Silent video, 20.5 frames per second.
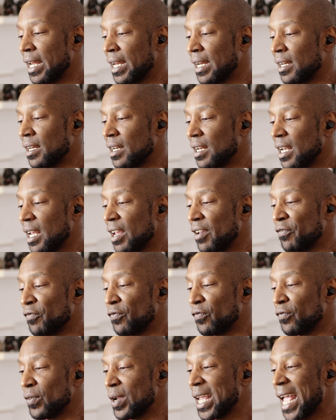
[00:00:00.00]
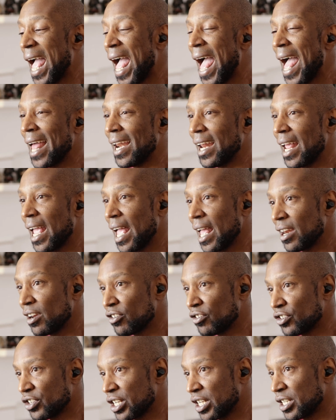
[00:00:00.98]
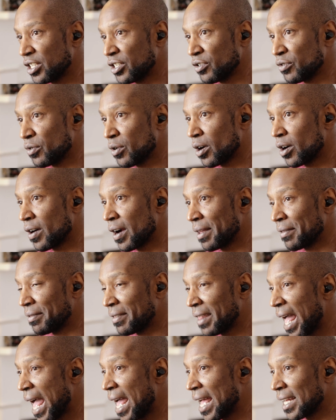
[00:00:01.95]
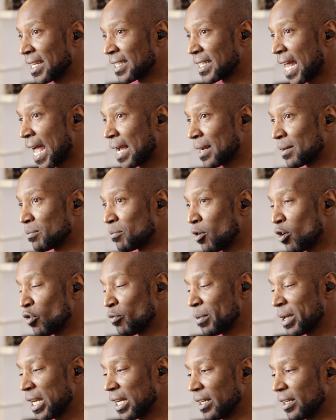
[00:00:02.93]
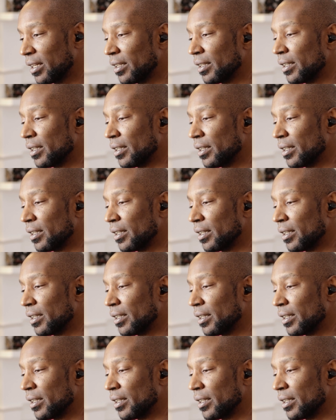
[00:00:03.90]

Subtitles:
then if we add energy to her at that exact moment,